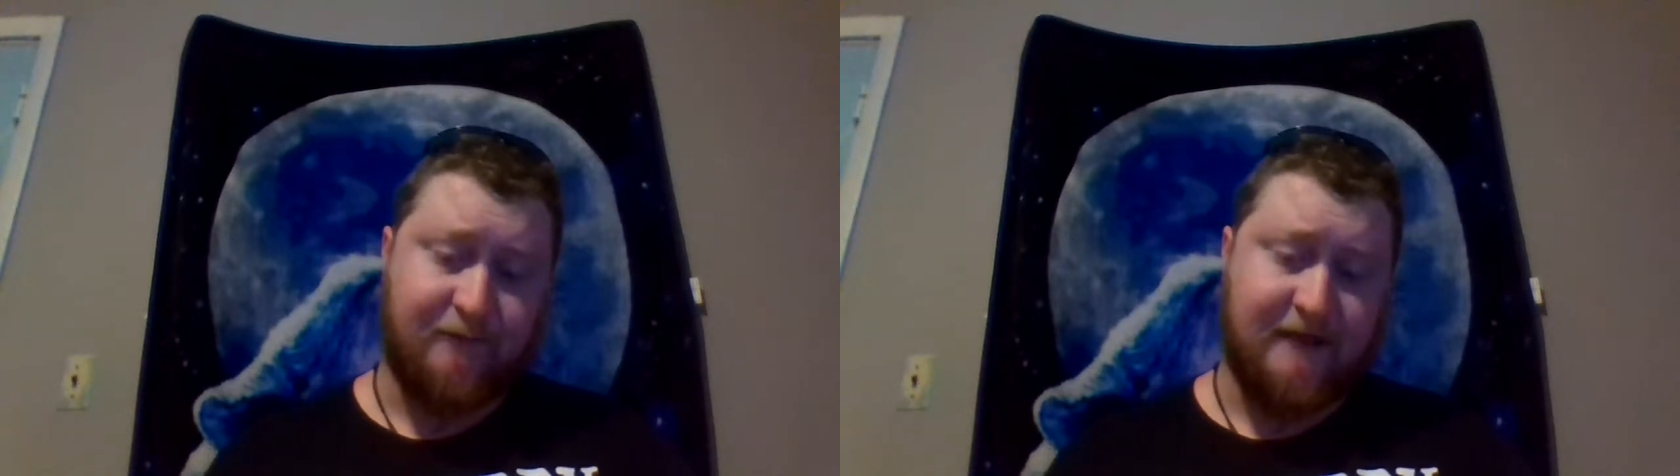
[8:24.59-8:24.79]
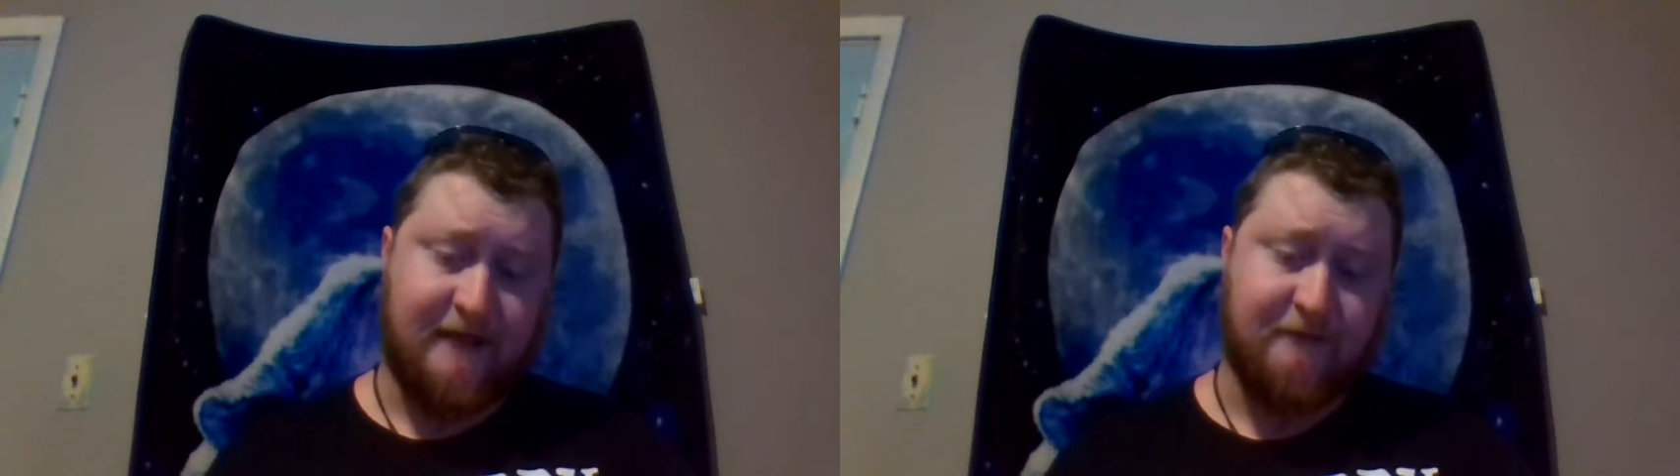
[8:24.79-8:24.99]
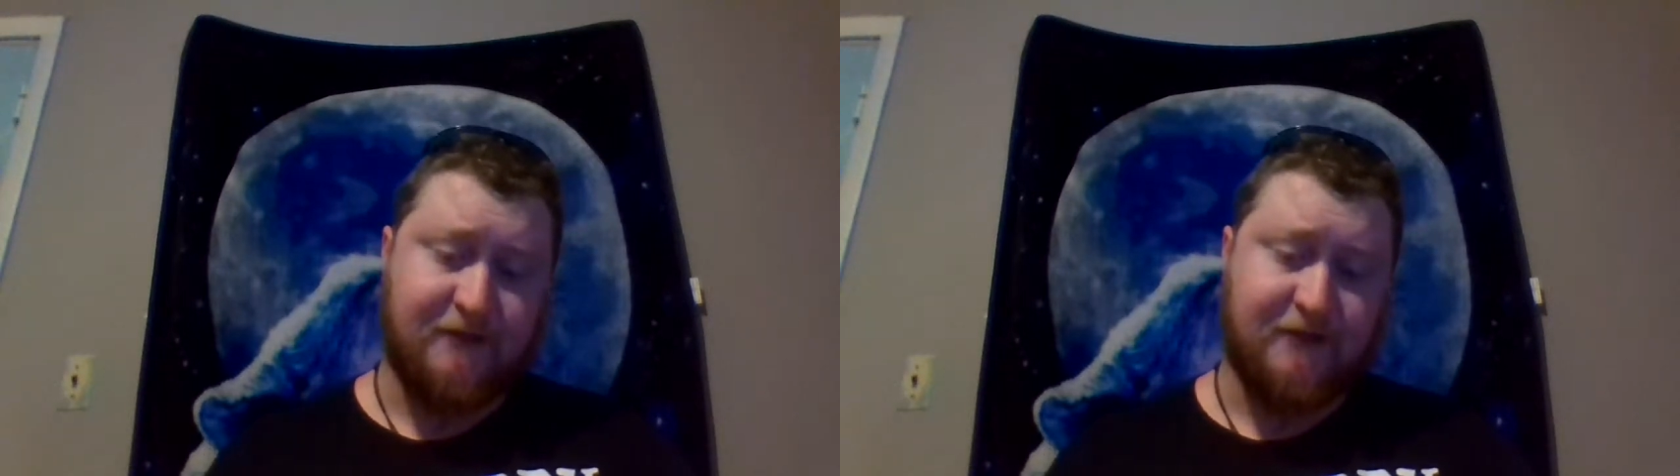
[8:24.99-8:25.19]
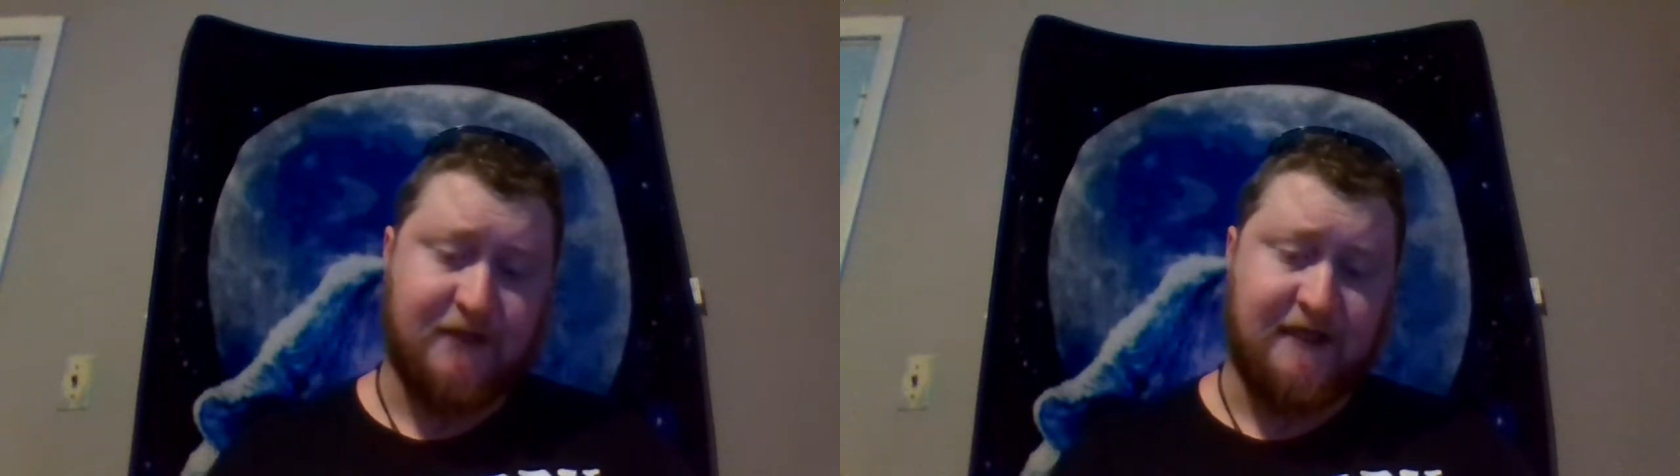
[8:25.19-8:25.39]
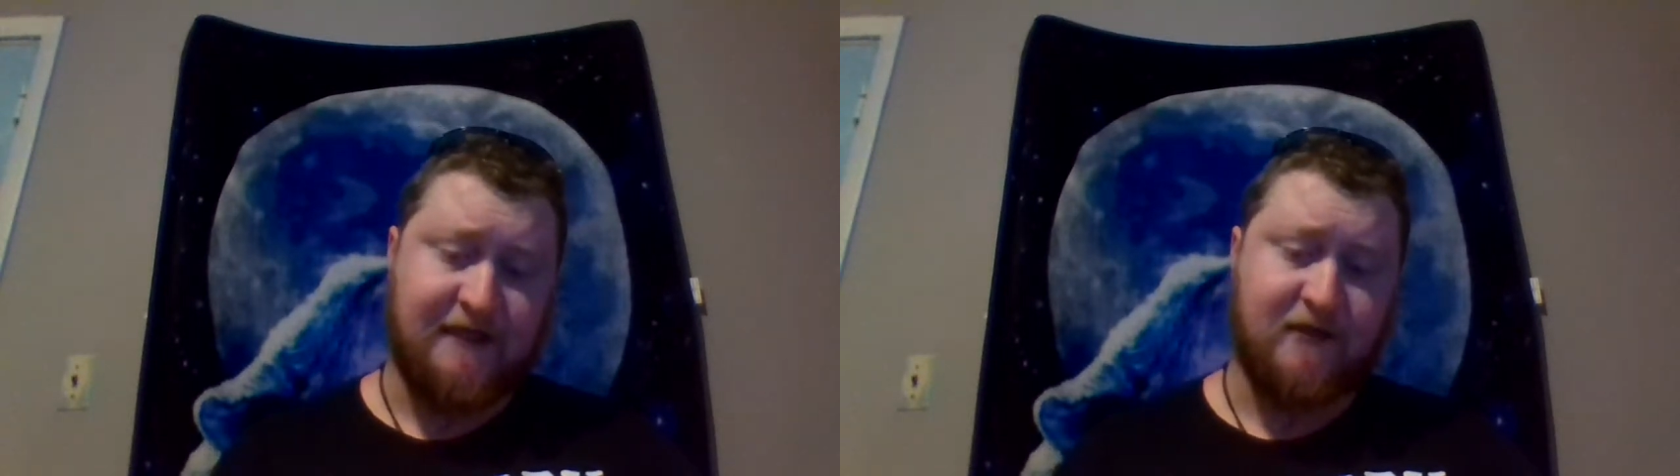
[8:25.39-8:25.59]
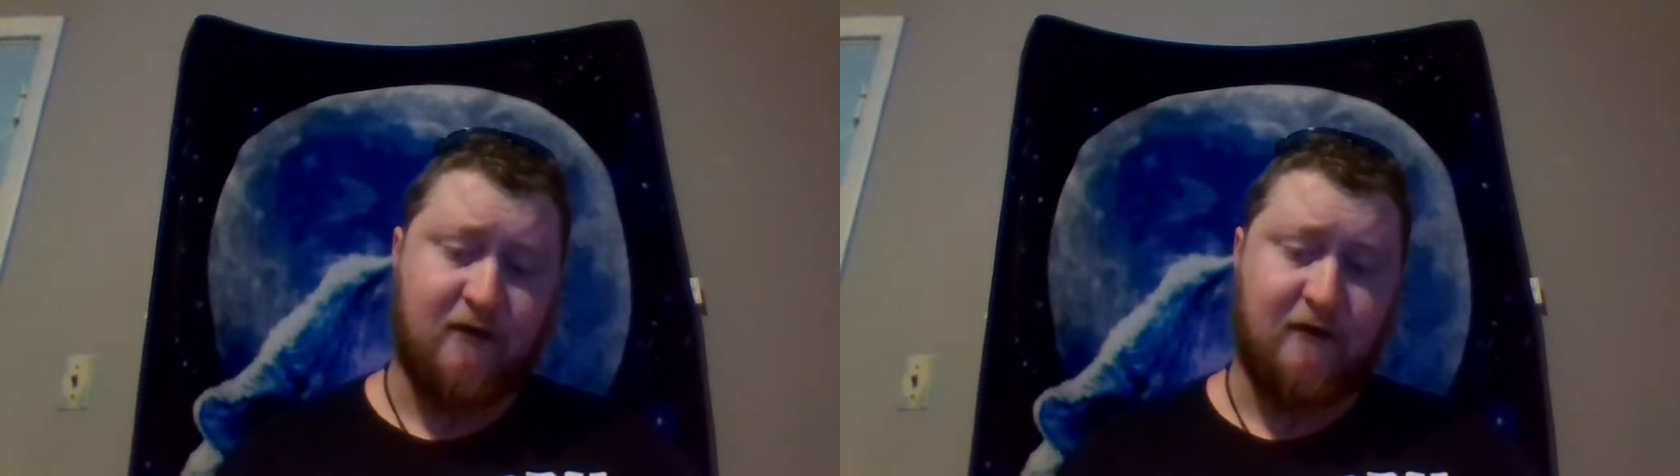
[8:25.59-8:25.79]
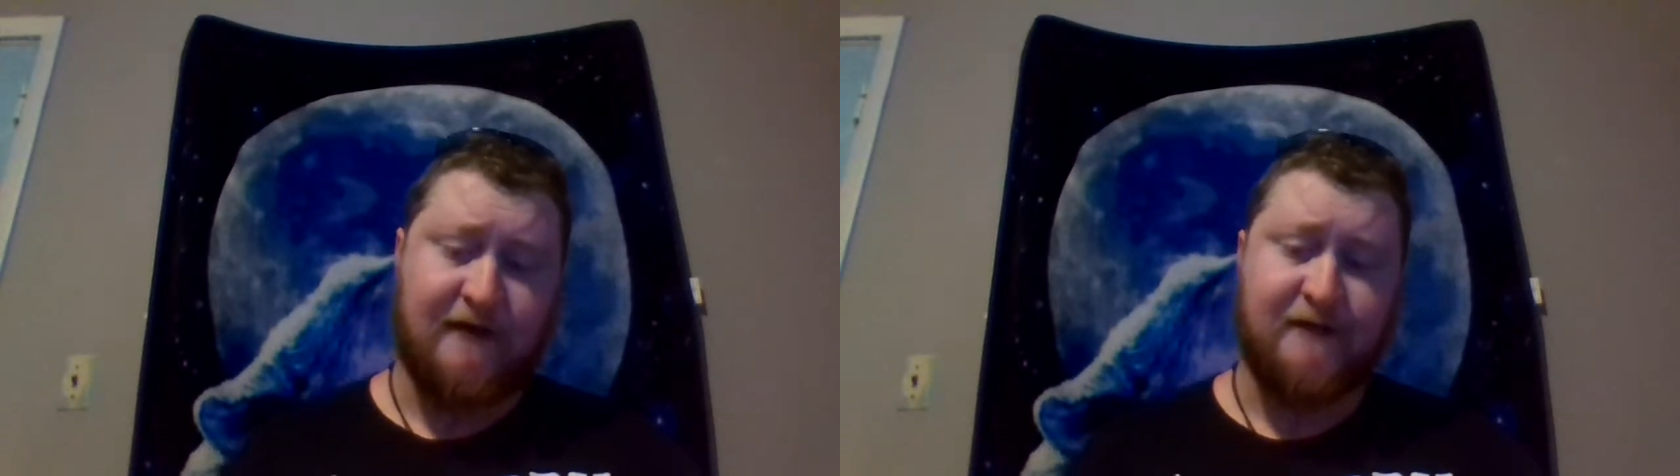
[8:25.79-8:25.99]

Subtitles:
3 damage to any target